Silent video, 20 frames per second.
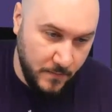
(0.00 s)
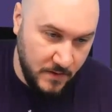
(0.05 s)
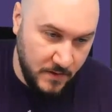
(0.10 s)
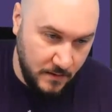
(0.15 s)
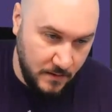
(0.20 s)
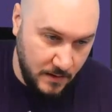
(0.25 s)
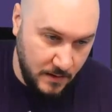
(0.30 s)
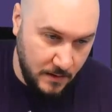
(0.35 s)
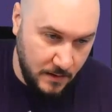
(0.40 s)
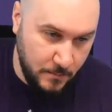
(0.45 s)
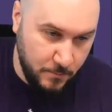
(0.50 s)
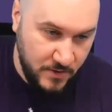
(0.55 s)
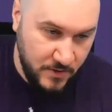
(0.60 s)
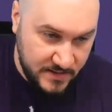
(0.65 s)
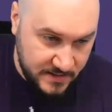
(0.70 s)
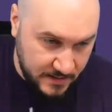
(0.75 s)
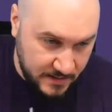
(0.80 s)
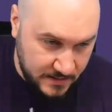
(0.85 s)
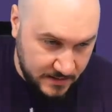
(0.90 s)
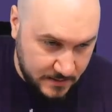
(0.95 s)
the
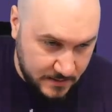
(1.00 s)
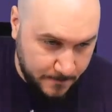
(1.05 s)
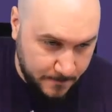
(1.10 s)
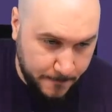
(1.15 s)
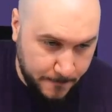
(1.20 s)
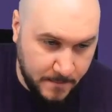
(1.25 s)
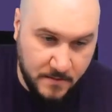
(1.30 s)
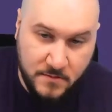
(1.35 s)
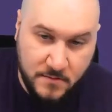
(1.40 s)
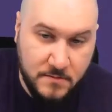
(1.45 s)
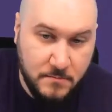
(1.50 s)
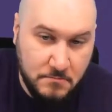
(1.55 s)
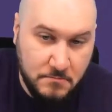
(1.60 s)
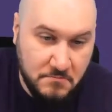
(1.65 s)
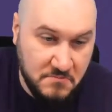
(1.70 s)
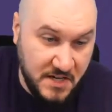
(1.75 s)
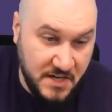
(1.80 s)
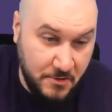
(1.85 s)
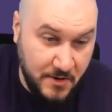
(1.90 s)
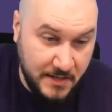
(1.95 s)
presets, this
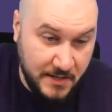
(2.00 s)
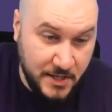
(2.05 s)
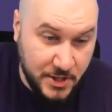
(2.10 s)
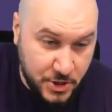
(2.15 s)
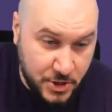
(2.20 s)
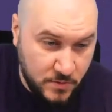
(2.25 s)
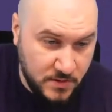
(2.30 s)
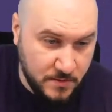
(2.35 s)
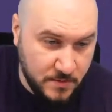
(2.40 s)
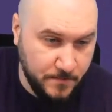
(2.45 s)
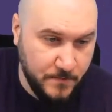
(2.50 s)
directly chosen.